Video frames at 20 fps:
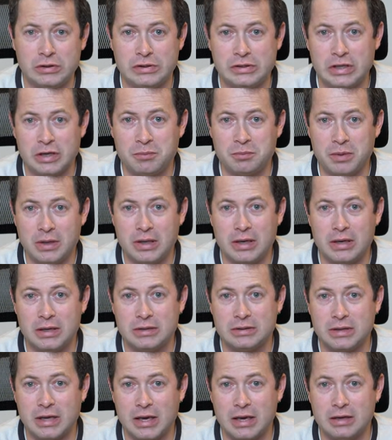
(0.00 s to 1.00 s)
And Zigbee
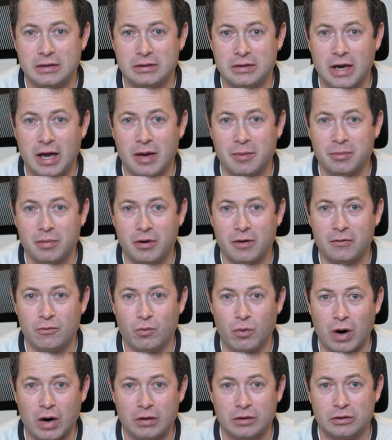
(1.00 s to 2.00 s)
is a type of
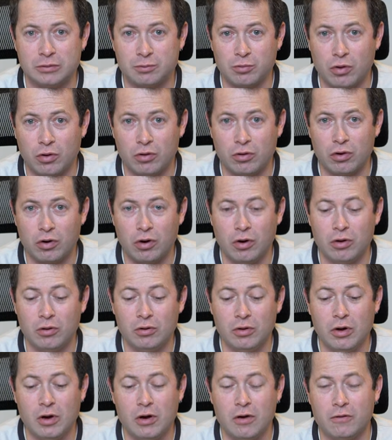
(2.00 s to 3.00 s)
wireless
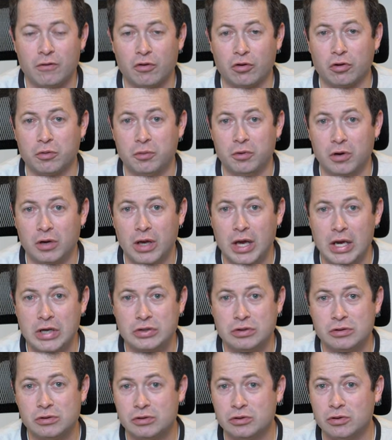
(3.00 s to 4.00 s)
protocol for
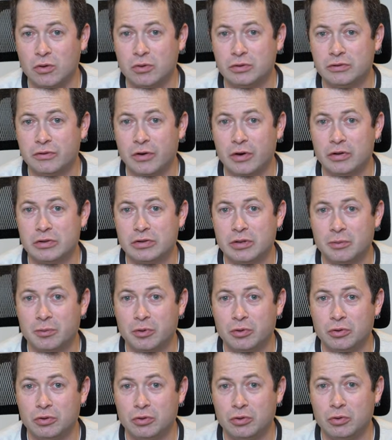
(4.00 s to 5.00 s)
communication, so it's very
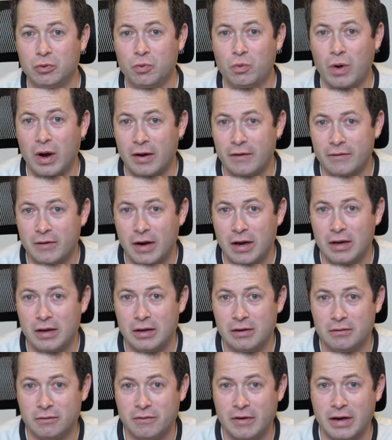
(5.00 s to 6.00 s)
similar to Wi-Fi,
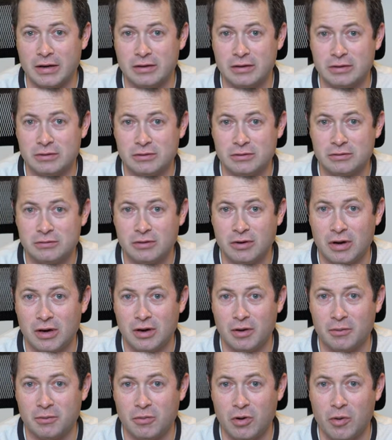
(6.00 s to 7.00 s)
and in fact, it's uh,